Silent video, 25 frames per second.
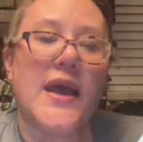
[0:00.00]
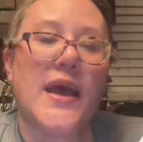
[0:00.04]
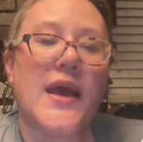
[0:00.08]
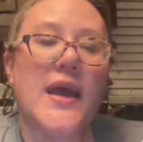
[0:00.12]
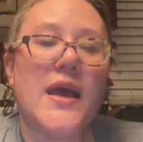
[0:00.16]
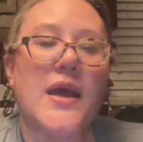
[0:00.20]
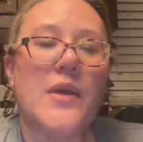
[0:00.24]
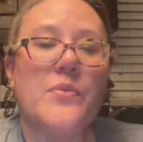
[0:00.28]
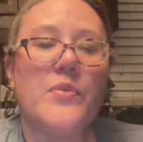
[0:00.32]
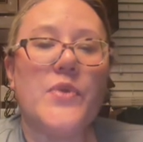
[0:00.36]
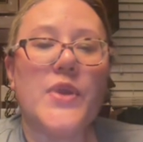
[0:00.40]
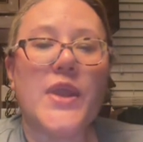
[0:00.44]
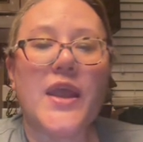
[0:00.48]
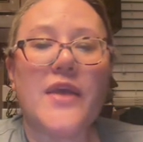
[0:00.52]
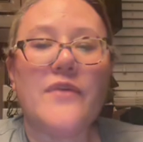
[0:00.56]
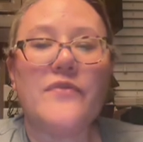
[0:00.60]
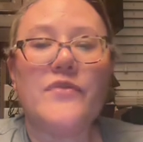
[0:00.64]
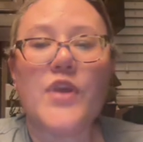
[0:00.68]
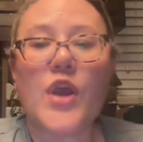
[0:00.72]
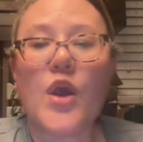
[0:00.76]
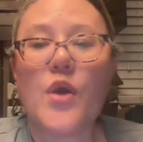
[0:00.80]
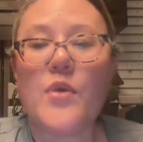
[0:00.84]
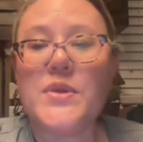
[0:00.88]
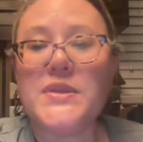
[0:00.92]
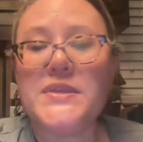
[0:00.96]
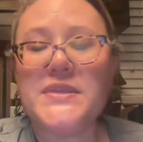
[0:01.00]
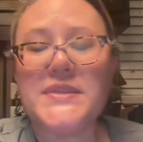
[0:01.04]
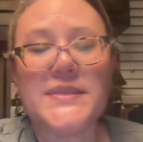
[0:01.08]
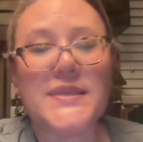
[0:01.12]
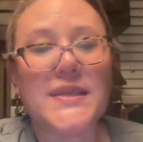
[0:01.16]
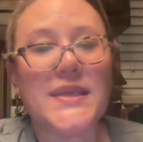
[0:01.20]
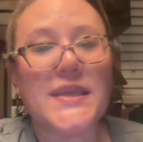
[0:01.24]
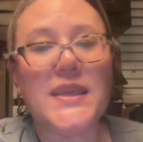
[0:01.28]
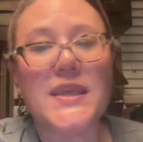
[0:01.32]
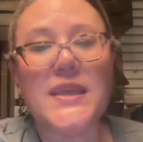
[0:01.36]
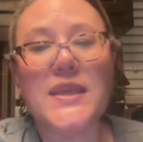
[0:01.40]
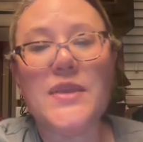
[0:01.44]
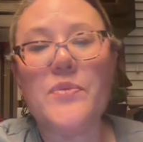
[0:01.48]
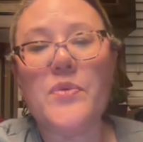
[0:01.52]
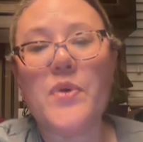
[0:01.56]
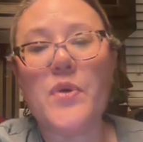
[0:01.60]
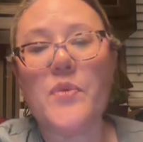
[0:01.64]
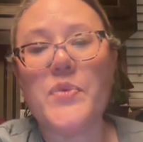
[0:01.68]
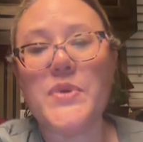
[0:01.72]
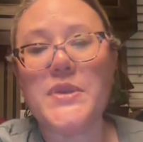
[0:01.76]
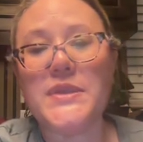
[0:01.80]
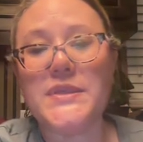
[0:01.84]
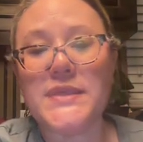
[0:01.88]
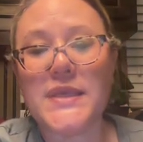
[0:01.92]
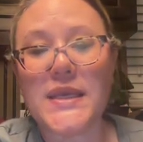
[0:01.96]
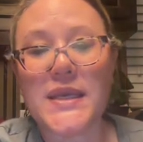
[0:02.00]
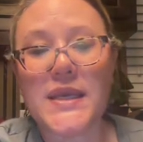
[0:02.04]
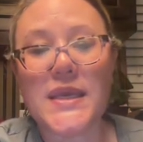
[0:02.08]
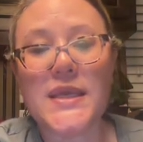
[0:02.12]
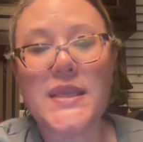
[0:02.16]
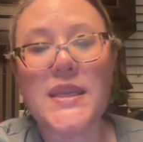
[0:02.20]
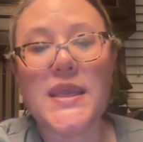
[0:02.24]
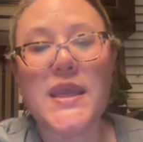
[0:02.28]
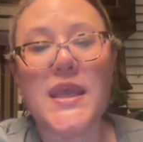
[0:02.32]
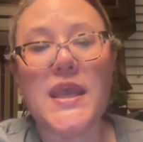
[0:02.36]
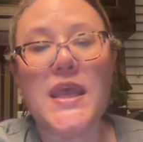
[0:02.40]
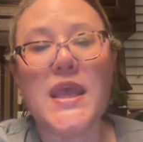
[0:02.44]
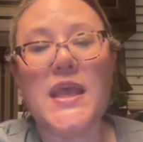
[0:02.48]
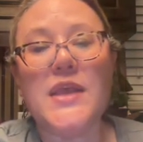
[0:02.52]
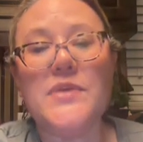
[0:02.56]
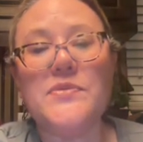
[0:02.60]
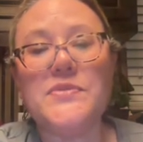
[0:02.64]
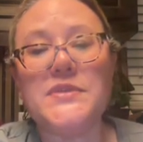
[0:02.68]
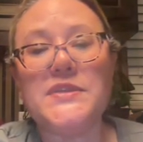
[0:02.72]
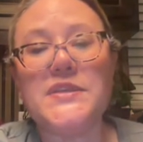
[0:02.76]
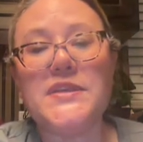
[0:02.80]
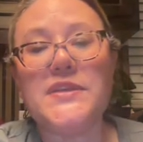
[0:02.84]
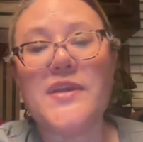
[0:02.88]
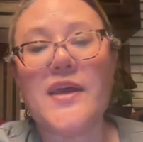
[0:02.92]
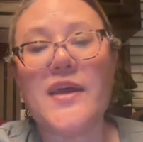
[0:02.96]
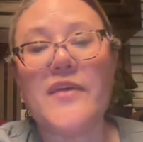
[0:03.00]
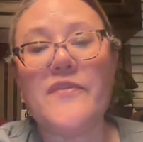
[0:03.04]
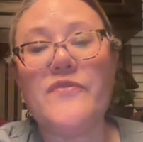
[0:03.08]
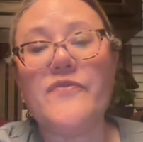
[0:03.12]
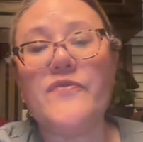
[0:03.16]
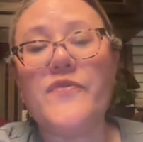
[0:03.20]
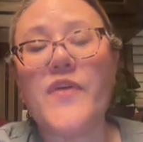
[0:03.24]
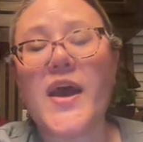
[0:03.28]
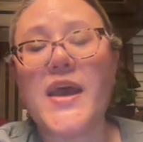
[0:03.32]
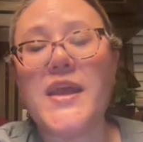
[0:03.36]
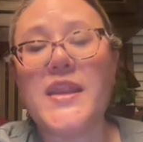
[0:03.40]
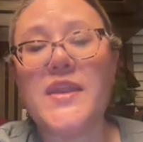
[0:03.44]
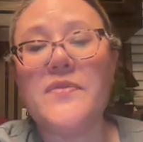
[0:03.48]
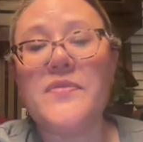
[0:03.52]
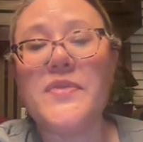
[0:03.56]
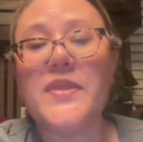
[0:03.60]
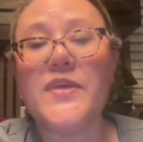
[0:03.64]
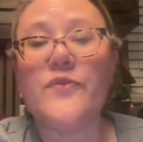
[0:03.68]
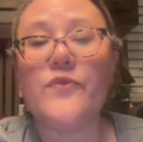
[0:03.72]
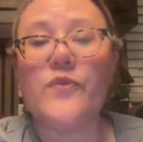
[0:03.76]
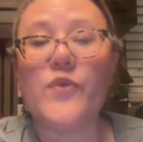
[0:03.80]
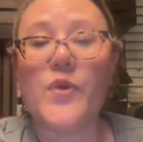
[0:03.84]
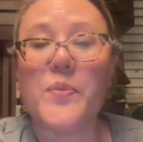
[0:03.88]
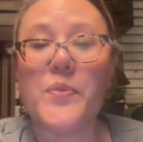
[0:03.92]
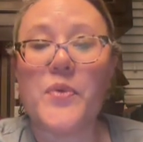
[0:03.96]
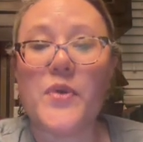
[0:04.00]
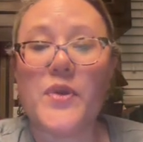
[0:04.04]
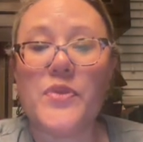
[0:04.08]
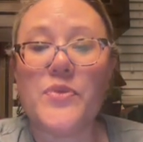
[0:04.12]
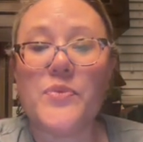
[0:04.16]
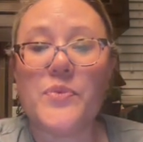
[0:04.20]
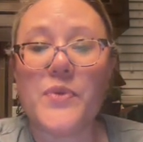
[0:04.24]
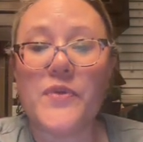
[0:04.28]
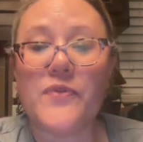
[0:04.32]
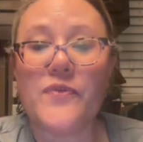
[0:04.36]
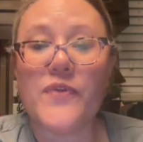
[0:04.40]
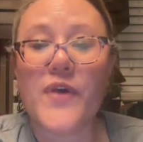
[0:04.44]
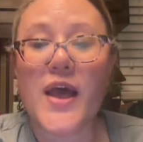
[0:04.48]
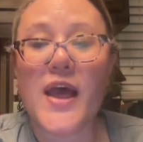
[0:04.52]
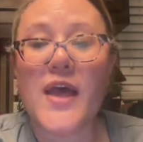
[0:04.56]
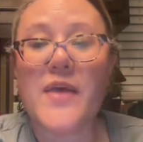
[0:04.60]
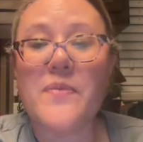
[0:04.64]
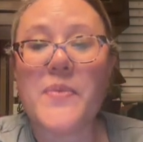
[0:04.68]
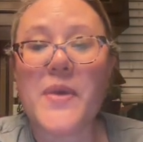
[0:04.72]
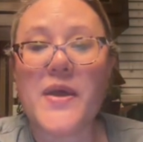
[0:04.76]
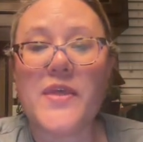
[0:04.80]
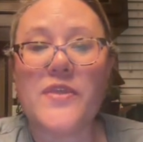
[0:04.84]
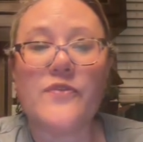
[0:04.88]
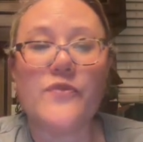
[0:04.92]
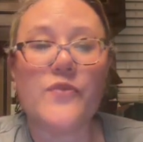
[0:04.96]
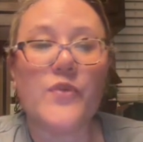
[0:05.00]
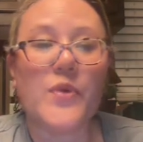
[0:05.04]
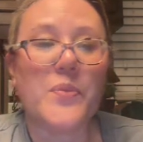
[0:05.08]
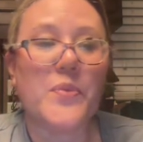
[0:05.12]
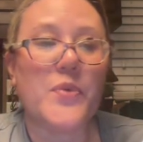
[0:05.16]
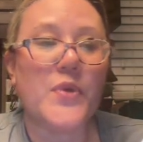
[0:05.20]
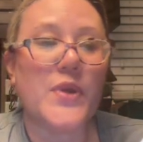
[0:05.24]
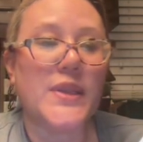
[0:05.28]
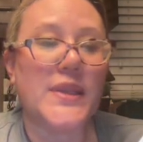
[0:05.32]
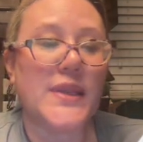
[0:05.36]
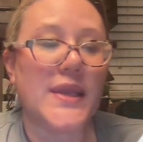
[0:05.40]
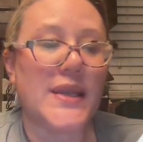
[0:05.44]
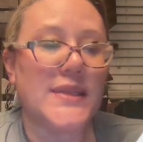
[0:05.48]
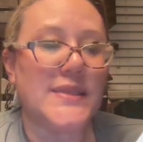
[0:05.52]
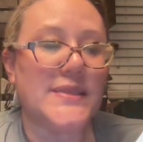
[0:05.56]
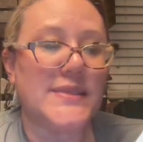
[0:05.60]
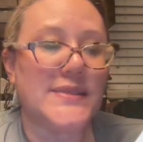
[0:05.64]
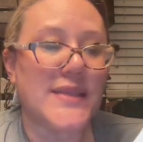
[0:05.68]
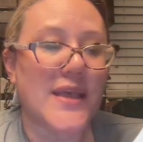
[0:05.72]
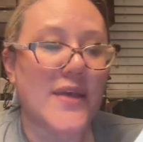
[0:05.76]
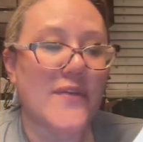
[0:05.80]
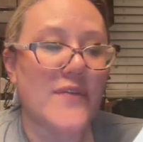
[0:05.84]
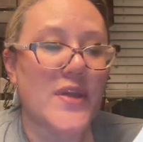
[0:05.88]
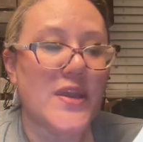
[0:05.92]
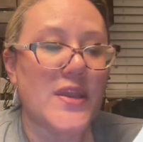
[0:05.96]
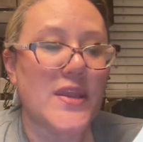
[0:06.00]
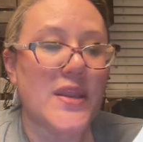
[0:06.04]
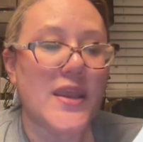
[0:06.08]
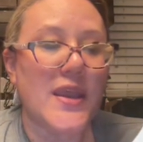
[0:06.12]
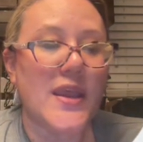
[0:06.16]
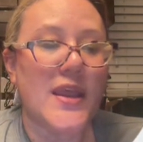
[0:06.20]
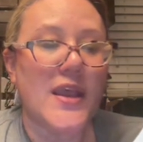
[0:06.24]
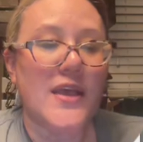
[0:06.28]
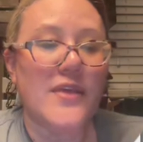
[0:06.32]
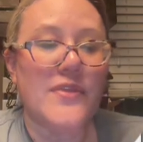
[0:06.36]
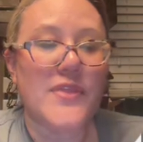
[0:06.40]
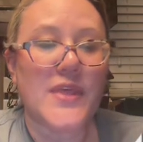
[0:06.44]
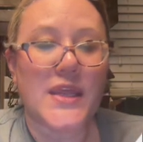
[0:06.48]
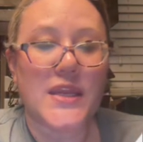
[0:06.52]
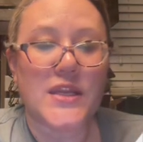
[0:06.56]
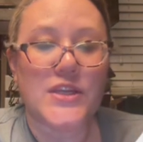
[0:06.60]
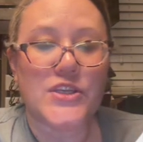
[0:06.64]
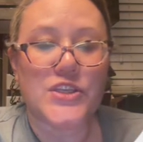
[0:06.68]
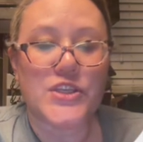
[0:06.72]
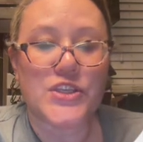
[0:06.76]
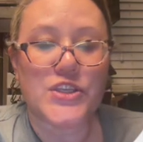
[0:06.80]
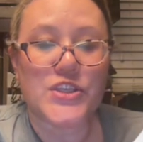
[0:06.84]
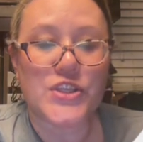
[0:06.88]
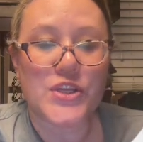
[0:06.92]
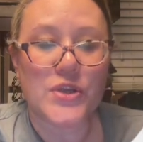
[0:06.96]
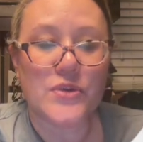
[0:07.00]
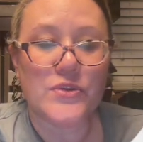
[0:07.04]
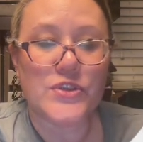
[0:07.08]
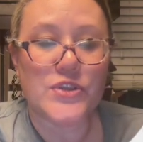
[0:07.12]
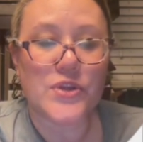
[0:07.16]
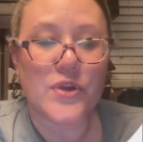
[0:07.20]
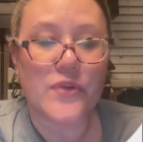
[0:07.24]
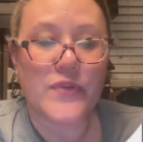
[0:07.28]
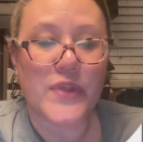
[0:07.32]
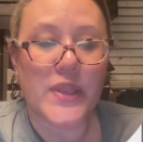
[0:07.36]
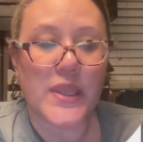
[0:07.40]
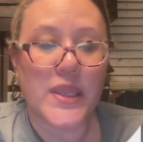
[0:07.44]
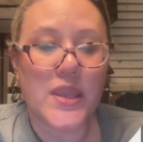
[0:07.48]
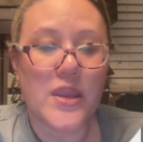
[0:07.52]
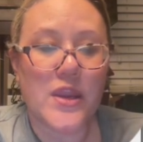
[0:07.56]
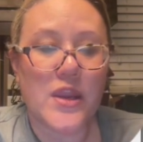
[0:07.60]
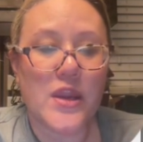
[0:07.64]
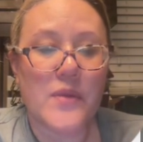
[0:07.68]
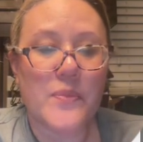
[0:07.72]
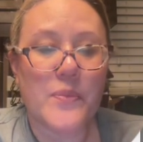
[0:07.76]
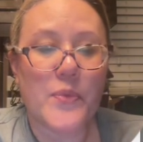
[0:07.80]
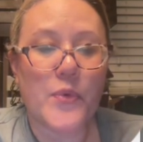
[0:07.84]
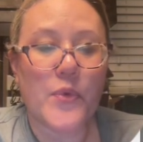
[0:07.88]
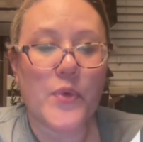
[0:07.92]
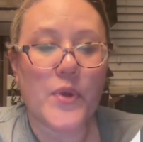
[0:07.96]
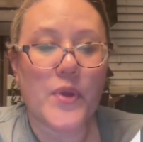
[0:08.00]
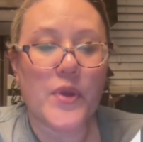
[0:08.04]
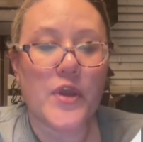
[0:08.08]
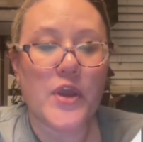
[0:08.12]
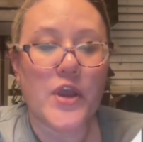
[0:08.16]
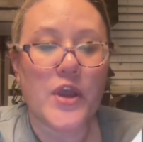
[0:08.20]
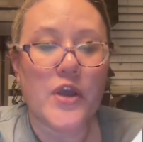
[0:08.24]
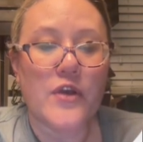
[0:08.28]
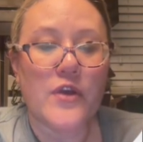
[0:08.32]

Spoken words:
We have Cohen's d. What we did is we divided the 4.35 by the 4.97 that I just showed you over here, put